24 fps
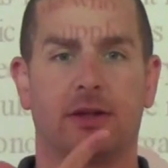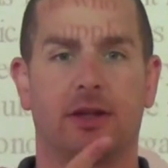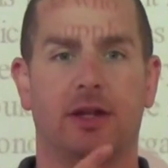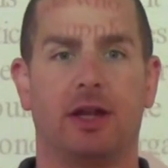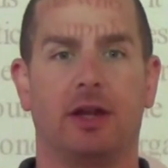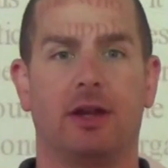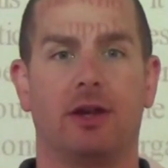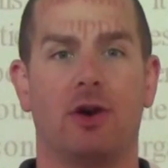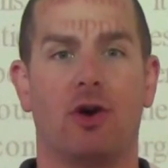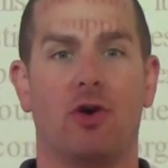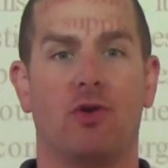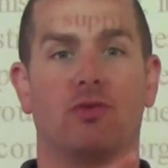
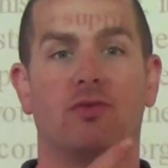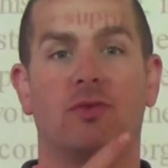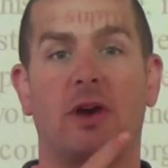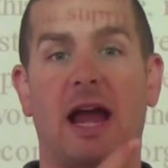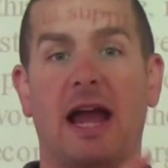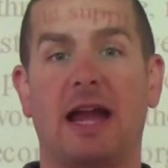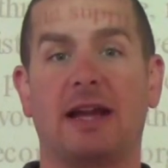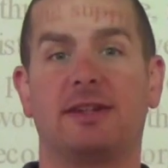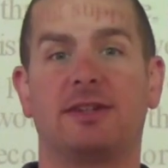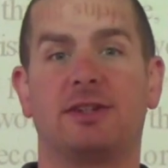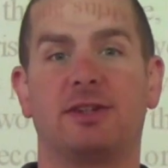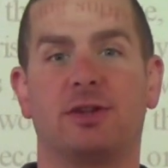can go
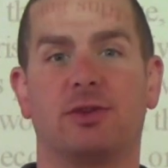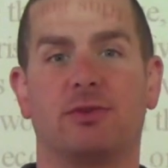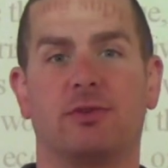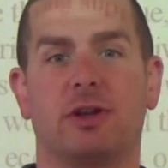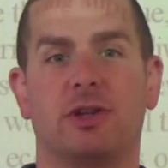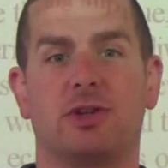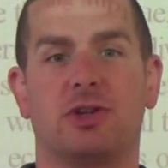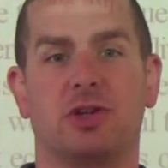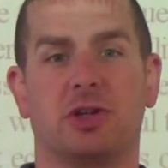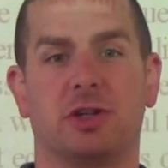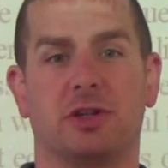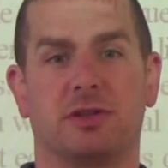rags to
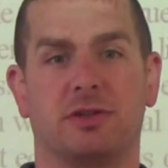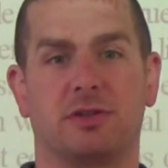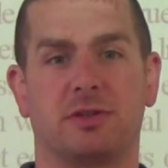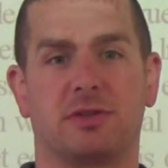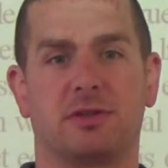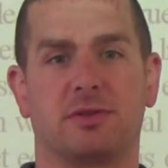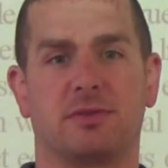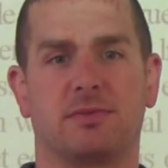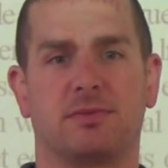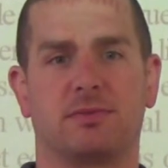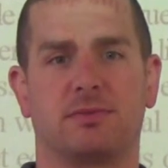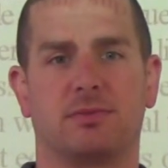
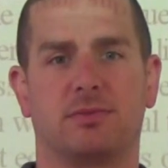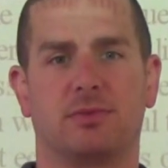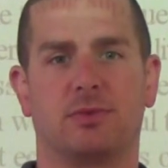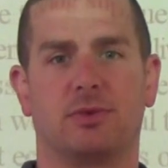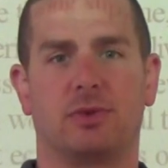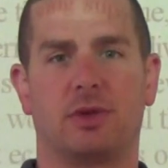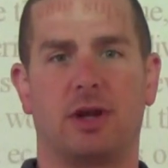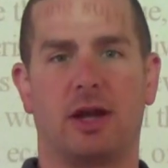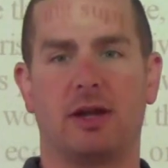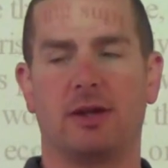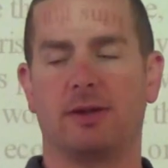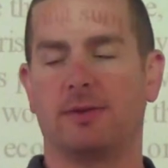riches.
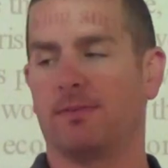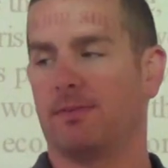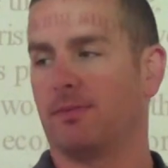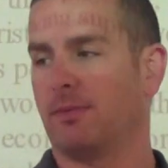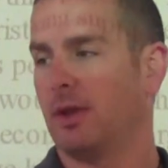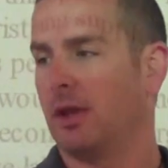Okay?